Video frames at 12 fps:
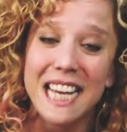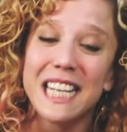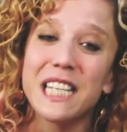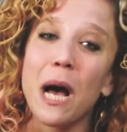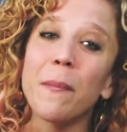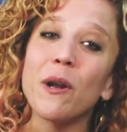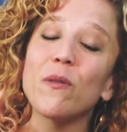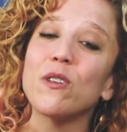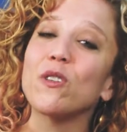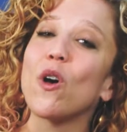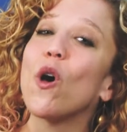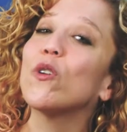Domino's
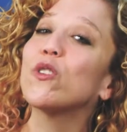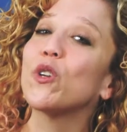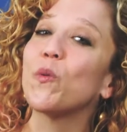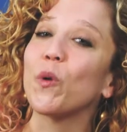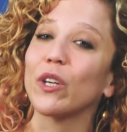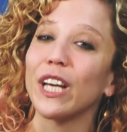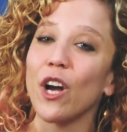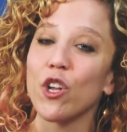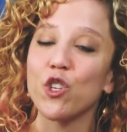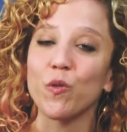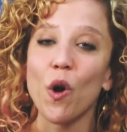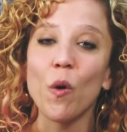is also working
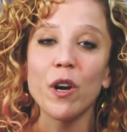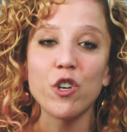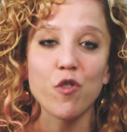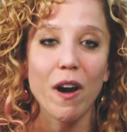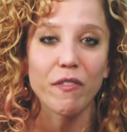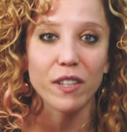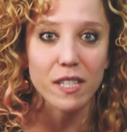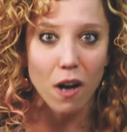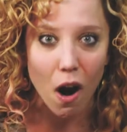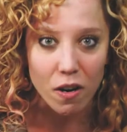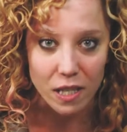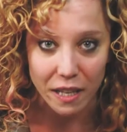on drone and driverless
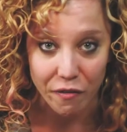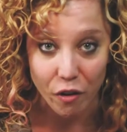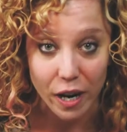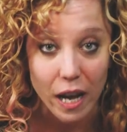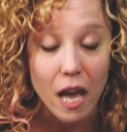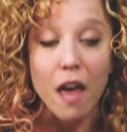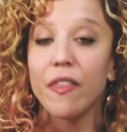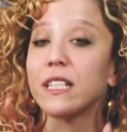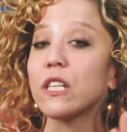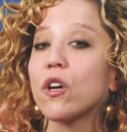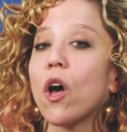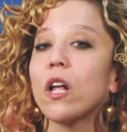car delivery. This
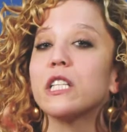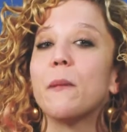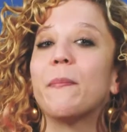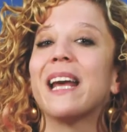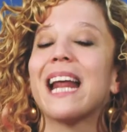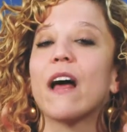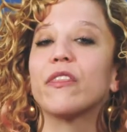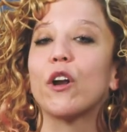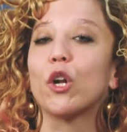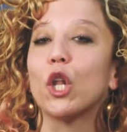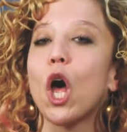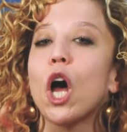is all to beat out
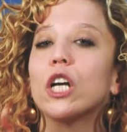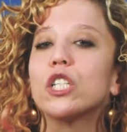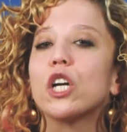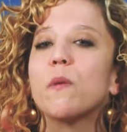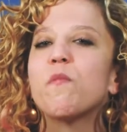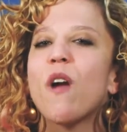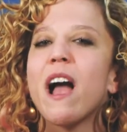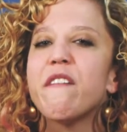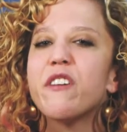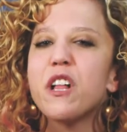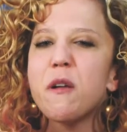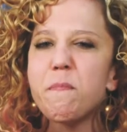their long-term
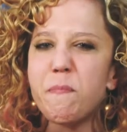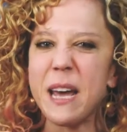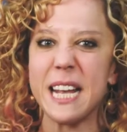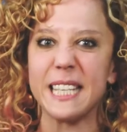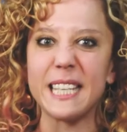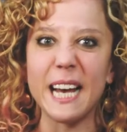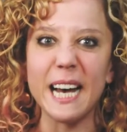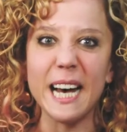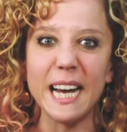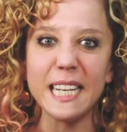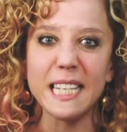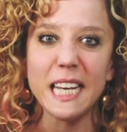rival, Pizza
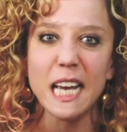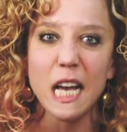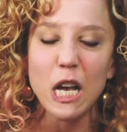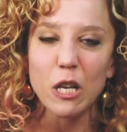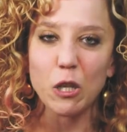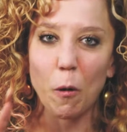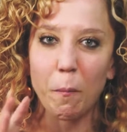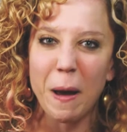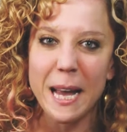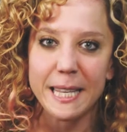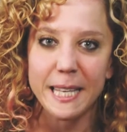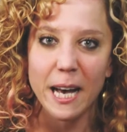Hut. So
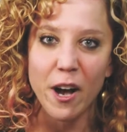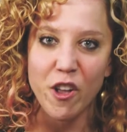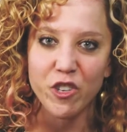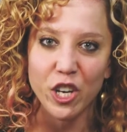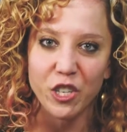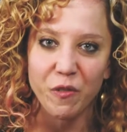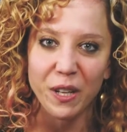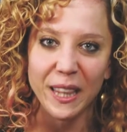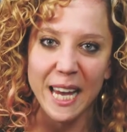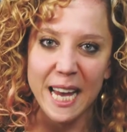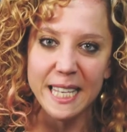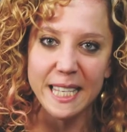Pizza Hut just
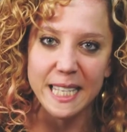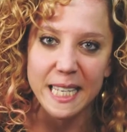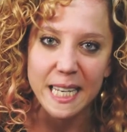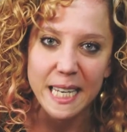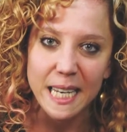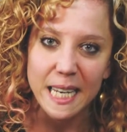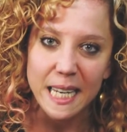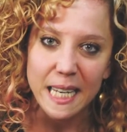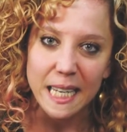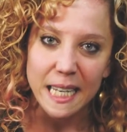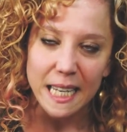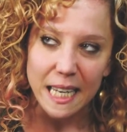released
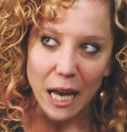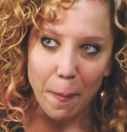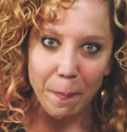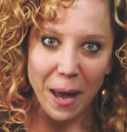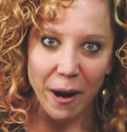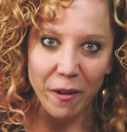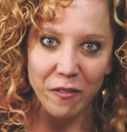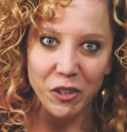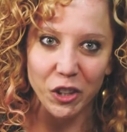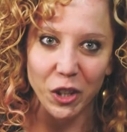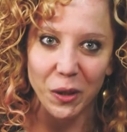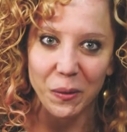a pair of
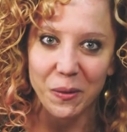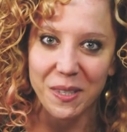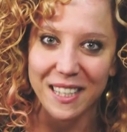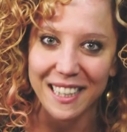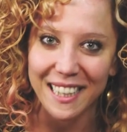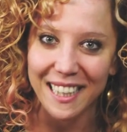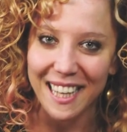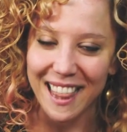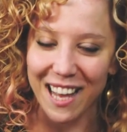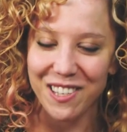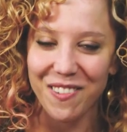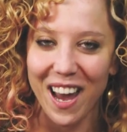shoes.
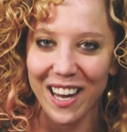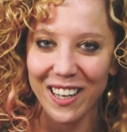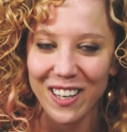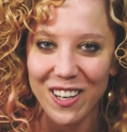That's right,